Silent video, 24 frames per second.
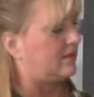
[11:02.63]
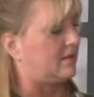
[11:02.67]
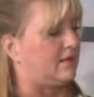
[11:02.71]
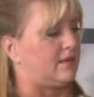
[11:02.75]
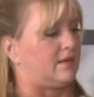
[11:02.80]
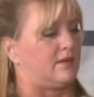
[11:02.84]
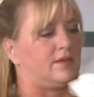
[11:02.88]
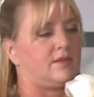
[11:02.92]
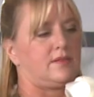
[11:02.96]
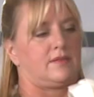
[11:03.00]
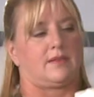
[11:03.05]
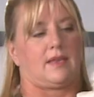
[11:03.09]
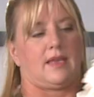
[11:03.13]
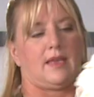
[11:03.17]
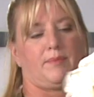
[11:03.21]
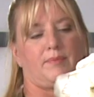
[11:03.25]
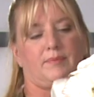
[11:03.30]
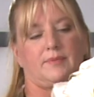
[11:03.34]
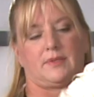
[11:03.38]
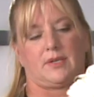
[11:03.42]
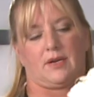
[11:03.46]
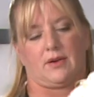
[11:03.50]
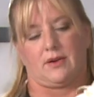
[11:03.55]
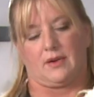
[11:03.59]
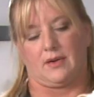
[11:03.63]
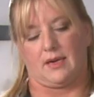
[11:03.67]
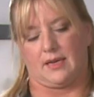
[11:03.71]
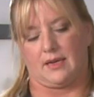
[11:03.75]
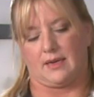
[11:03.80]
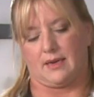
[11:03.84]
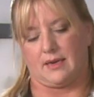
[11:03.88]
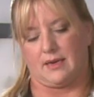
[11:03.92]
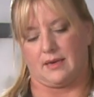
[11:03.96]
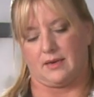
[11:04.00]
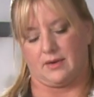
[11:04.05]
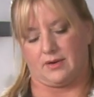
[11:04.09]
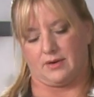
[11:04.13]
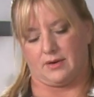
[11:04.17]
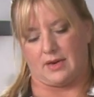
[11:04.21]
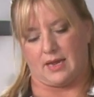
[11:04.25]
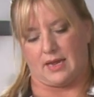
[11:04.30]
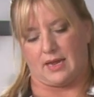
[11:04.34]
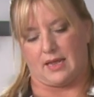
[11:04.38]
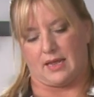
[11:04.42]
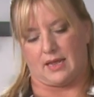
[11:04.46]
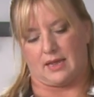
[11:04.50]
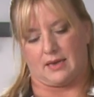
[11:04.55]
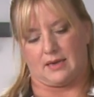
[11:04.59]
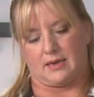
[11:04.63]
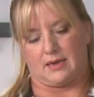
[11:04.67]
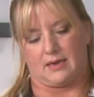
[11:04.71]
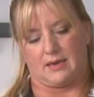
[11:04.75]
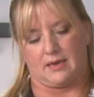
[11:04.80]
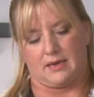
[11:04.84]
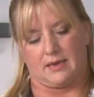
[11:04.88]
and just keep turning it in your hand.